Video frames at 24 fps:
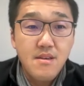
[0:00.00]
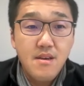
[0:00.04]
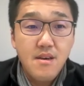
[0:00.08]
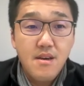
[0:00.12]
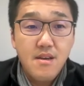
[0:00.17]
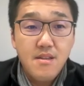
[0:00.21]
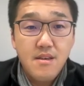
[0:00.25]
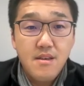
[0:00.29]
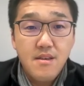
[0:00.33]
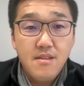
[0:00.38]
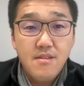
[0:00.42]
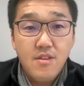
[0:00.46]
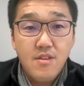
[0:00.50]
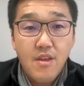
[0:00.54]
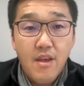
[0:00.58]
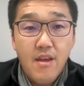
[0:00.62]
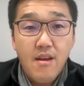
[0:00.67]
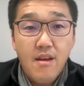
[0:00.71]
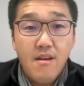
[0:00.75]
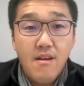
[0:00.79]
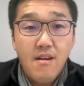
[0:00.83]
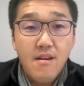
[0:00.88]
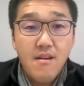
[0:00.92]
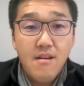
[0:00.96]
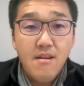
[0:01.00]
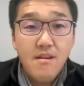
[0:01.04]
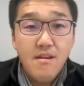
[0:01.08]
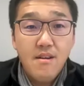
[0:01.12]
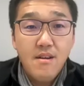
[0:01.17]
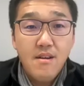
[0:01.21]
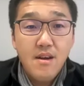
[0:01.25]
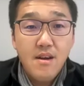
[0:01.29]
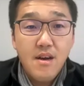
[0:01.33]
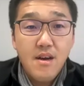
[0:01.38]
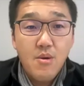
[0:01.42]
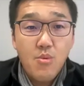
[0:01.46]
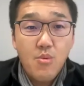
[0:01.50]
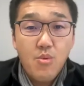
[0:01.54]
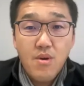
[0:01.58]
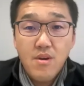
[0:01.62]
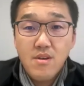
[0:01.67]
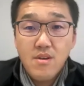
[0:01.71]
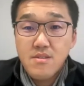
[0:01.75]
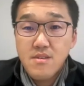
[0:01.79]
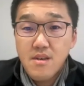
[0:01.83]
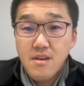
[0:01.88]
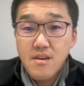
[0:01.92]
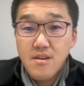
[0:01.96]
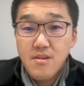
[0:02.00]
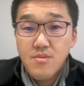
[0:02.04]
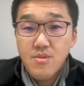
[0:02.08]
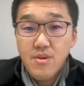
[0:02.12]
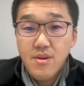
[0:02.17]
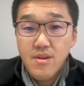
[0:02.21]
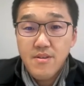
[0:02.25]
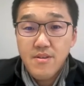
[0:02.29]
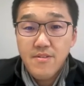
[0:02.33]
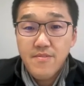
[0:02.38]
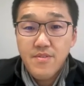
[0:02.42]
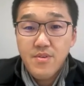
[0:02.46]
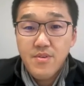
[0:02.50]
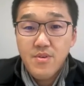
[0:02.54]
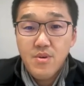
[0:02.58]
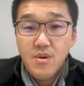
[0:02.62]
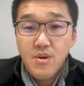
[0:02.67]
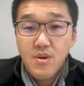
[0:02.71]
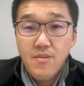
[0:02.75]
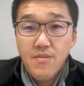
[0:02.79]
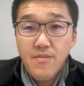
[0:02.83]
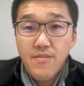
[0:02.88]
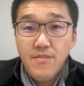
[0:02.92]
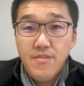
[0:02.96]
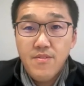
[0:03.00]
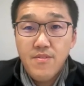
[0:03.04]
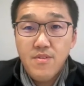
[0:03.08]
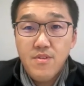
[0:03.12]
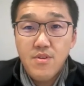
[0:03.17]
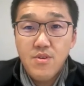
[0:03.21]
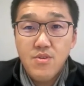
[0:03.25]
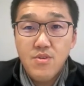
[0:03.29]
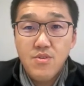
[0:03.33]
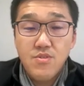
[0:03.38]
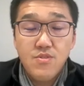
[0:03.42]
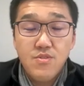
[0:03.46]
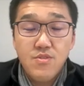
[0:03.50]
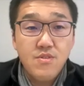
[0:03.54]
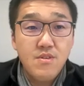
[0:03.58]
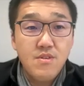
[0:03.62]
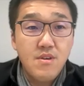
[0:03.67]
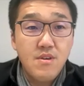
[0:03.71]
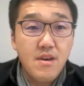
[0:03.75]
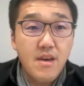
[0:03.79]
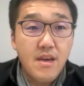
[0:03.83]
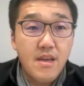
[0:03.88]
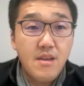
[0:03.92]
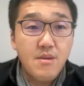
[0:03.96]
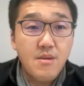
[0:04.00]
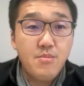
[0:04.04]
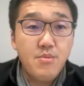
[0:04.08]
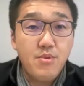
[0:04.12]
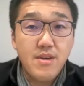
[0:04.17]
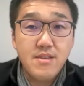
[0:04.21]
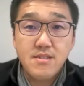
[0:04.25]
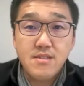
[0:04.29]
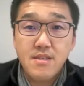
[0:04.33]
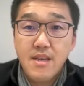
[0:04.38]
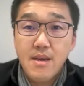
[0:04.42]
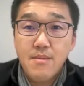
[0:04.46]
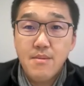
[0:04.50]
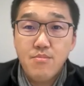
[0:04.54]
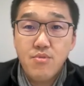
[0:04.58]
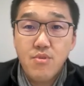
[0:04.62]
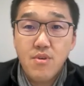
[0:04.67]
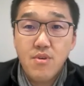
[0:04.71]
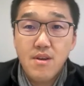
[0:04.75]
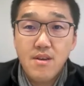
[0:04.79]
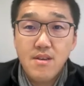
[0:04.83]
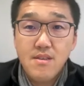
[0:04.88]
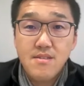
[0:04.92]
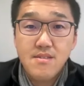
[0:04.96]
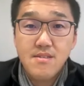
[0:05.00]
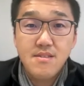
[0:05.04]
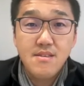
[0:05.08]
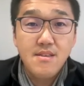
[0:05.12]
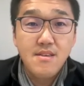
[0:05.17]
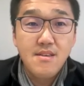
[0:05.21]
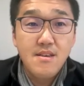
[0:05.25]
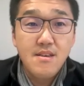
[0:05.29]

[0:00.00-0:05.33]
And then there, I worked on quite a few of those enterprise AI products.